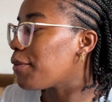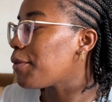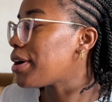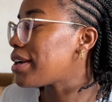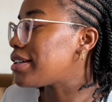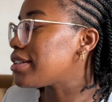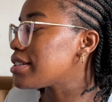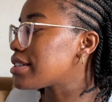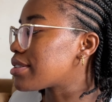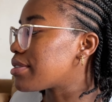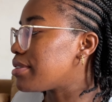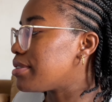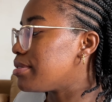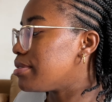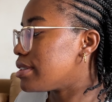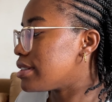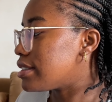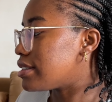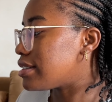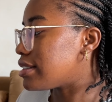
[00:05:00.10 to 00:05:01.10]
we're just
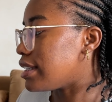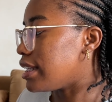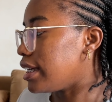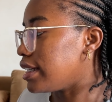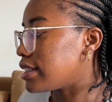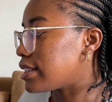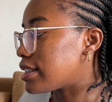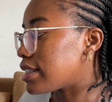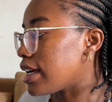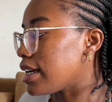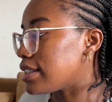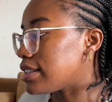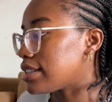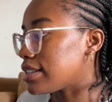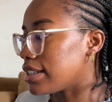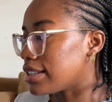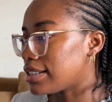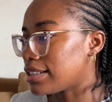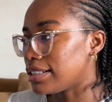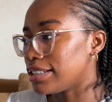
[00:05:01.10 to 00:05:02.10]
gonna like start
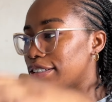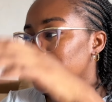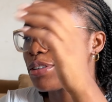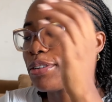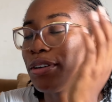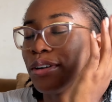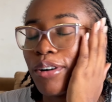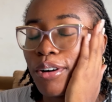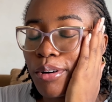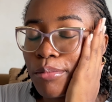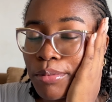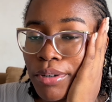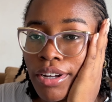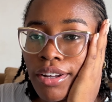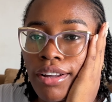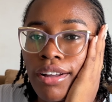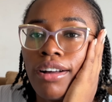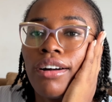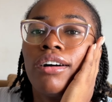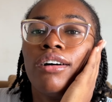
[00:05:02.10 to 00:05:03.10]
setting it up.
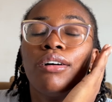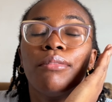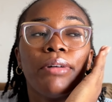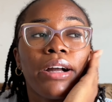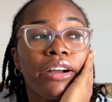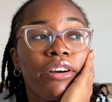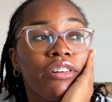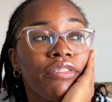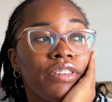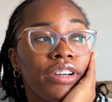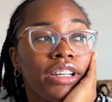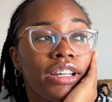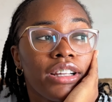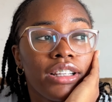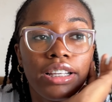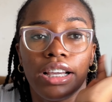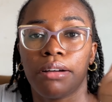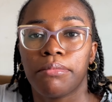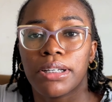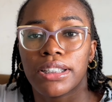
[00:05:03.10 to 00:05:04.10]
Oh my god,
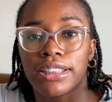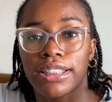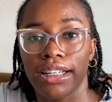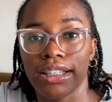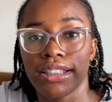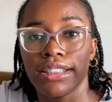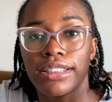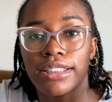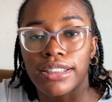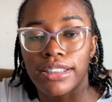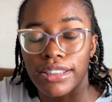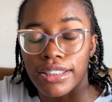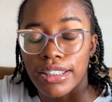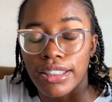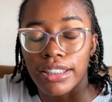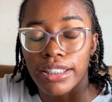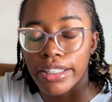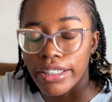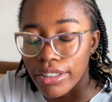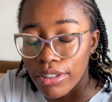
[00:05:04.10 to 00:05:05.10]
finally Harmattan is
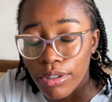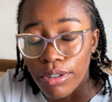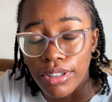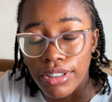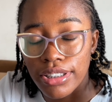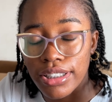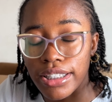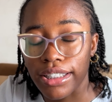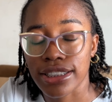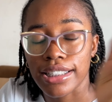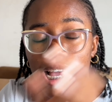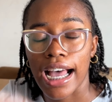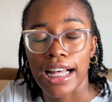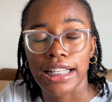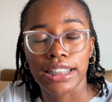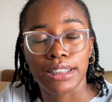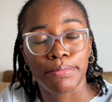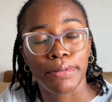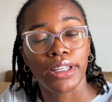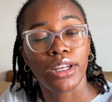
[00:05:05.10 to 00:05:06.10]
in Lagos. It
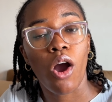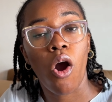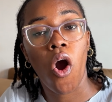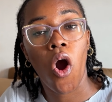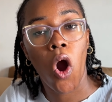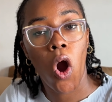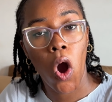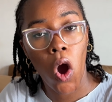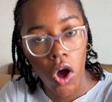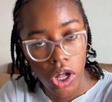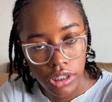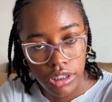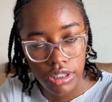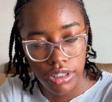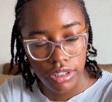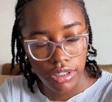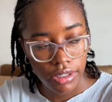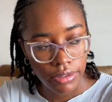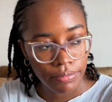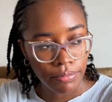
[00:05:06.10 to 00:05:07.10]
has been hot.
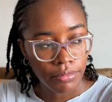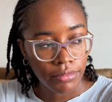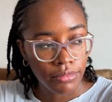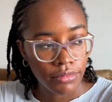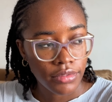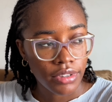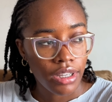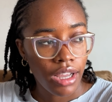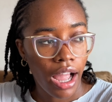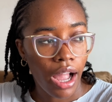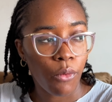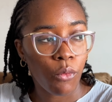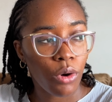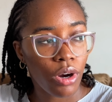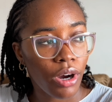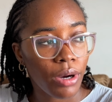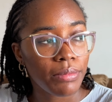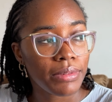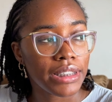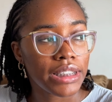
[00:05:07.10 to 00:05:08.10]
I woke
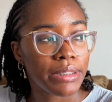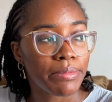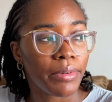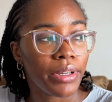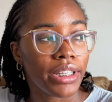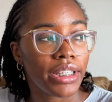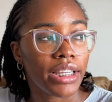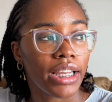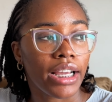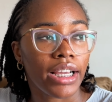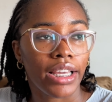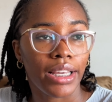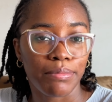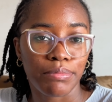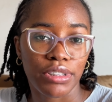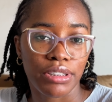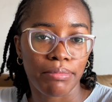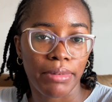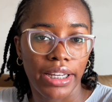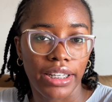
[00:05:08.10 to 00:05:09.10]
up this morning, I came
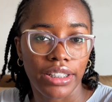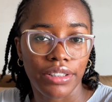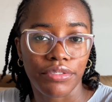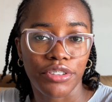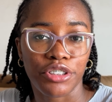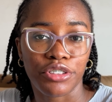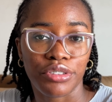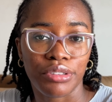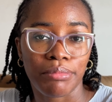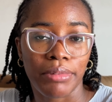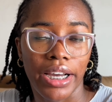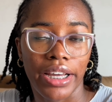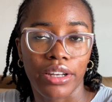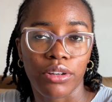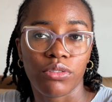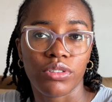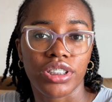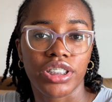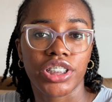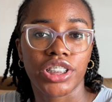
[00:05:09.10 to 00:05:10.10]
to my living room and it
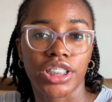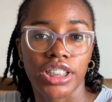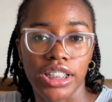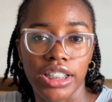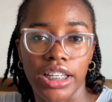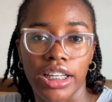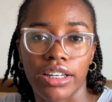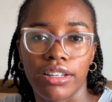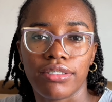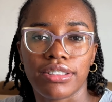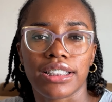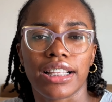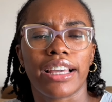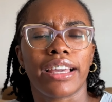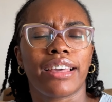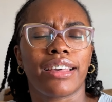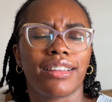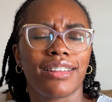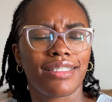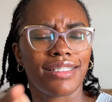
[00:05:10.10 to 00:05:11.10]
was chilly, and I was like,
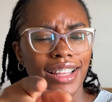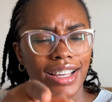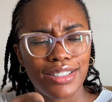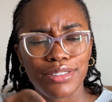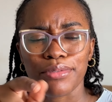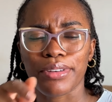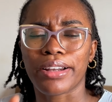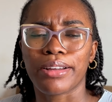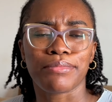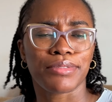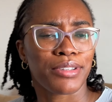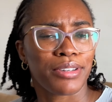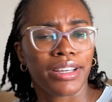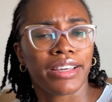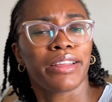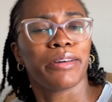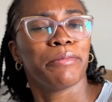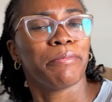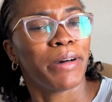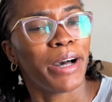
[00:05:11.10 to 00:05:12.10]
that's what I'm talking
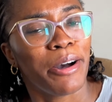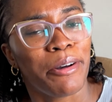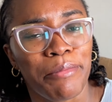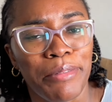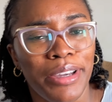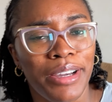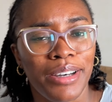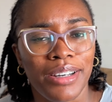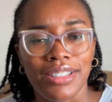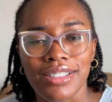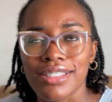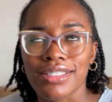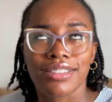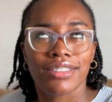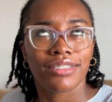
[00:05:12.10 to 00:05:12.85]
about, because